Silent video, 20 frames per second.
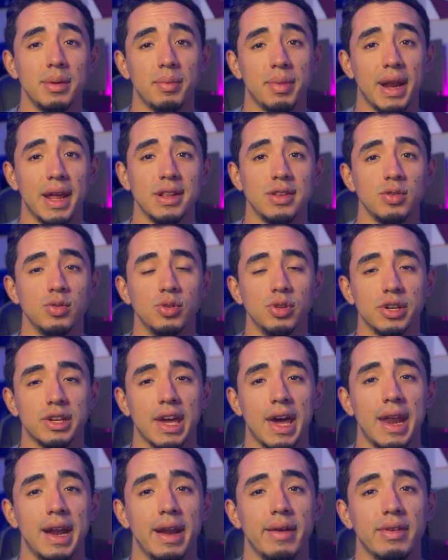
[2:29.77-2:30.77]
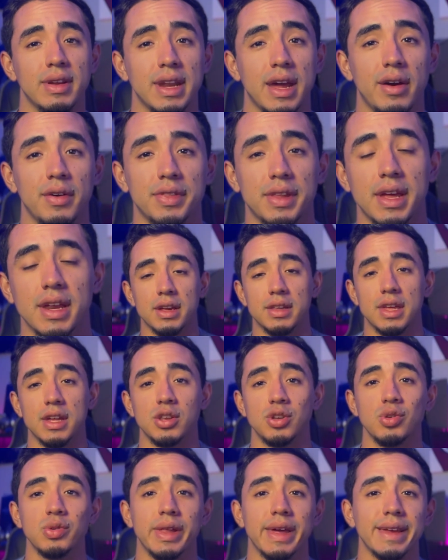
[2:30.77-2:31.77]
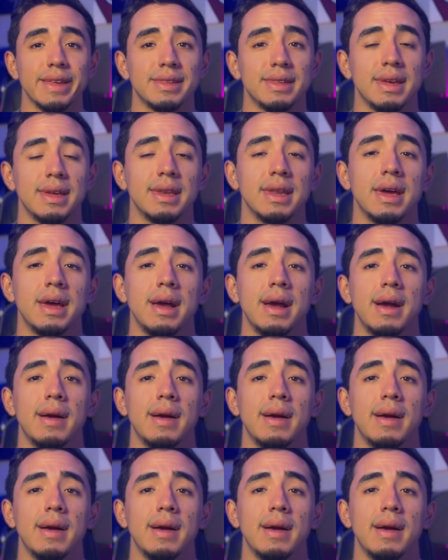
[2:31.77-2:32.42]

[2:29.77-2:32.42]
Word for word: but I do look at it every now and then because I do like seeing